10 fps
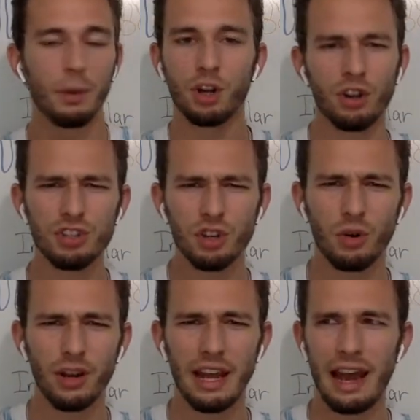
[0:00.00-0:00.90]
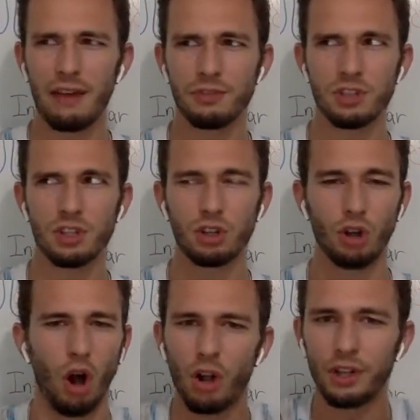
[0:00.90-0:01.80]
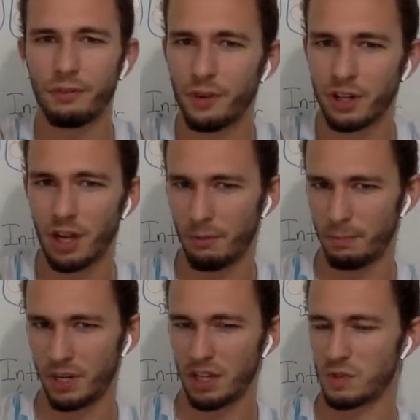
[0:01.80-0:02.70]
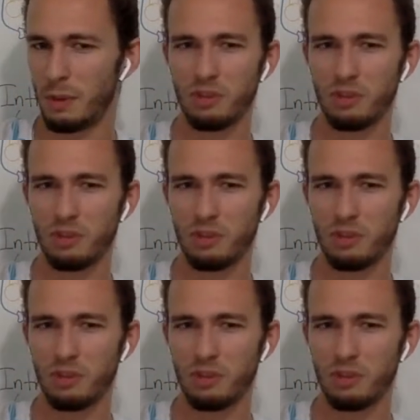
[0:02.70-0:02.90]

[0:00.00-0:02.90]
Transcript: But you're also going to have to call different companies,